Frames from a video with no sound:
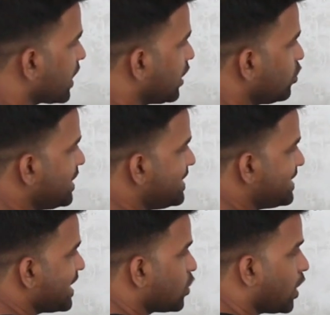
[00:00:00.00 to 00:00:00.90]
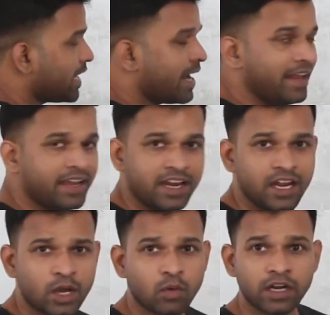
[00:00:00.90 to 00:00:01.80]
Now this is a quadratic
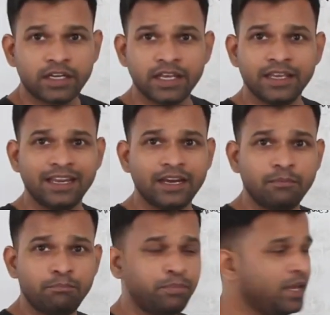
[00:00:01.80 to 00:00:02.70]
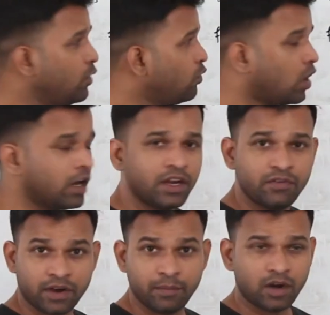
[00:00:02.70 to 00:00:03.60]
inequality. In P1,
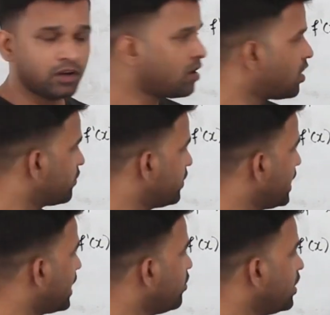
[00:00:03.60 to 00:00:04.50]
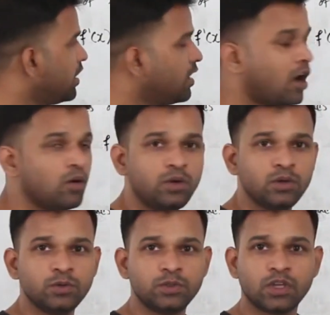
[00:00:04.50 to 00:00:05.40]
if I'm not wrong, we have learned how
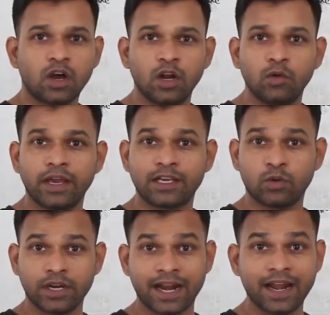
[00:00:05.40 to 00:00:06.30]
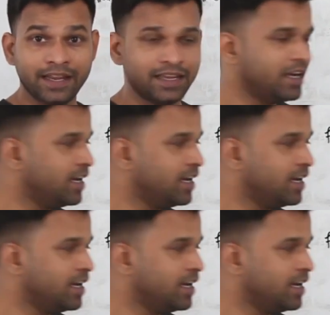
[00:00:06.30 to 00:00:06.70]
to solve a quadratic